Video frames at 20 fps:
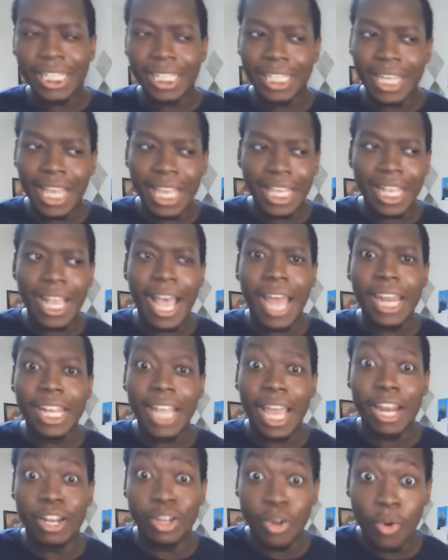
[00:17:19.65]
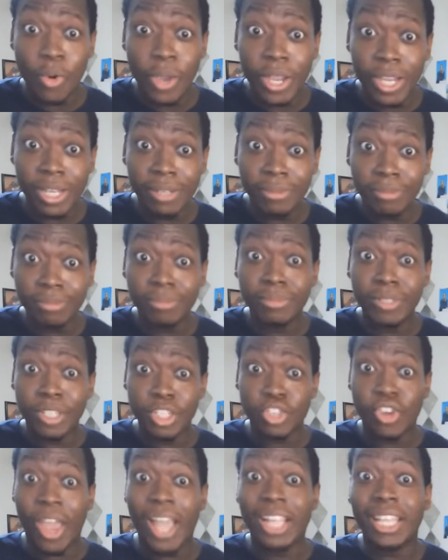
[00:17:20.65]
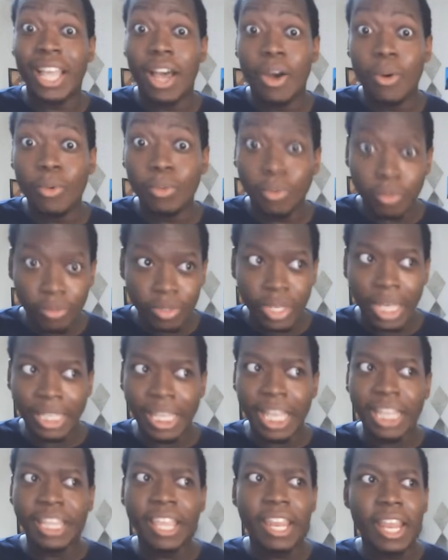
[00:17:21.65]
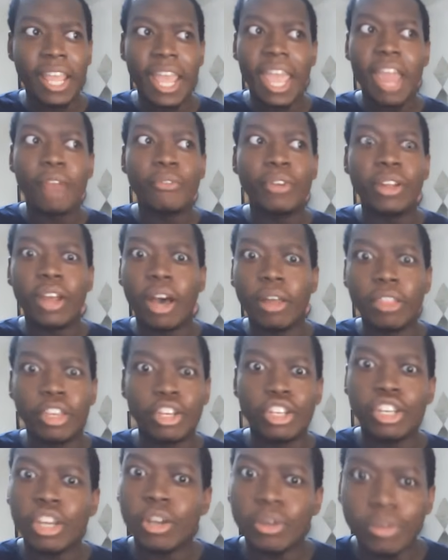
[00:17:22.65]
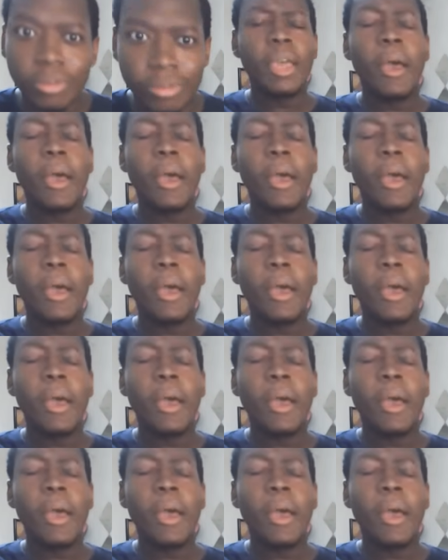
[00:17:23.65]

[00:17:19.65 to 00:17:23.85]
that kind of got annoying and dragged out. Like they did it every other show.